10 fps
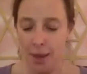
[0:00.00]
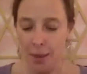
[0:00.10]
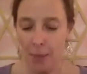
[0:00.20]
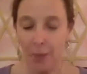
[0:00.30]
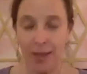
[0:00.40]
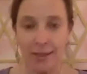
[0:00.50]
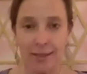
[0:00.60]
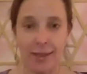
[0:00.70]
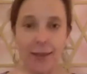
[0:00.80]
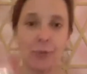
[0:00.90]
But
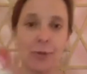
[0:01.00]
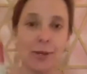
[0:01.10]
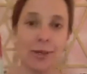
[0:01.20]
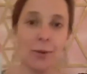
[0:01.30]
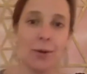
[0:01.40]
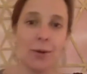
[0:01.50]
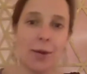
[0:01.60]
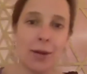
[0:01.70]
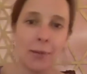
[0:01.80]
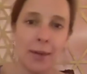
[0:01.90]
I really want to
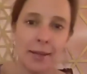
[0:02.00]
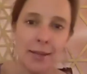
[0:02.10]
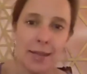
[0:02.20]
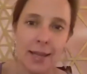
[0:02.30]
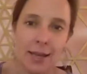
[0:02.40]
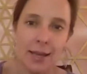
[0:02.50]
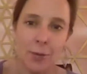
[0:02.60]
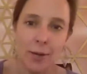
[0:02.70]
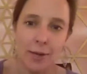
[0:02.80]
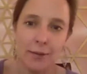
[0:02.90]
recommend getting
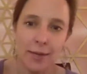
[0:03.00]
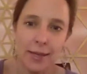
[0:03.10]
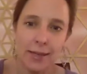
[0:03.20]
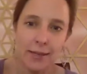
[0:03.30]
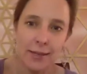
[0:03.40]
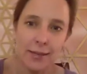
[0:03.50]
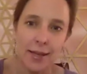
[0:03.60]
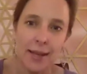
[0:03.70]
one of these.